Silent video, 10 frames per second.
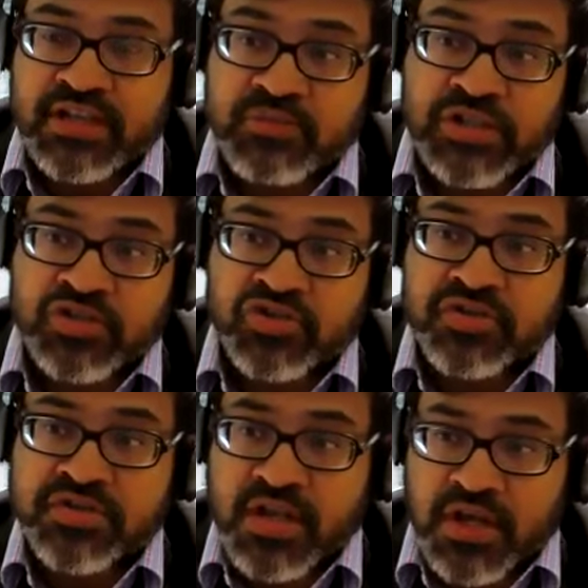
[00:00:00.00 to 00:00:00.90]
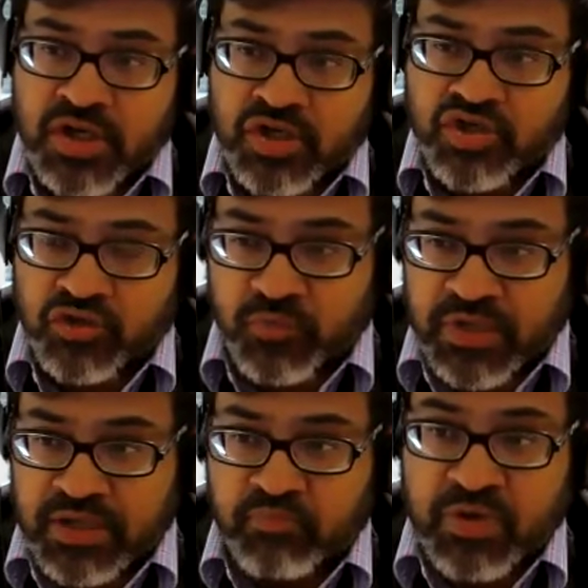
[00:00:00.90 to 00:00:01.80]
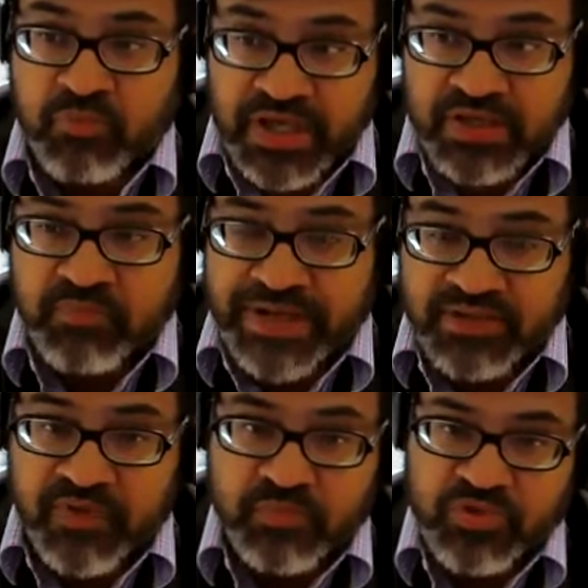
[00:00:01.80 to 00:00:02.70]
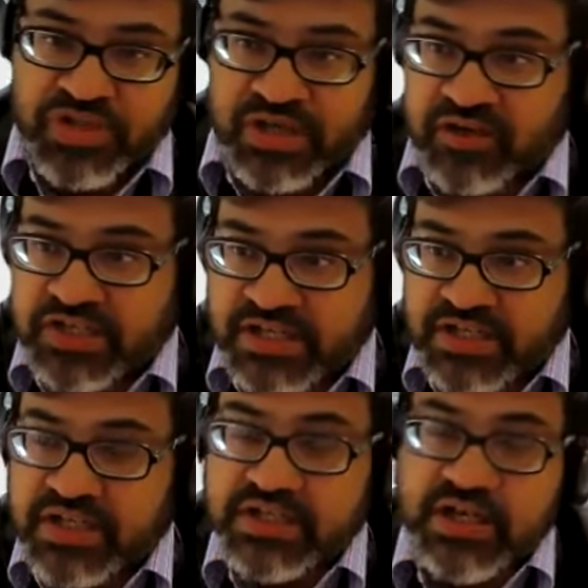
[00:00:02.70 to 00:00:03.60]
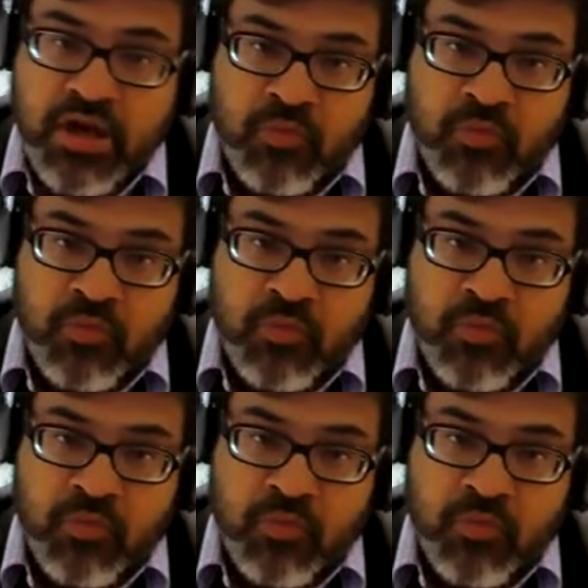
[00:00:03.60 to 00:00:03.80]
and limitations should be prepared by the WIPO Secretariat,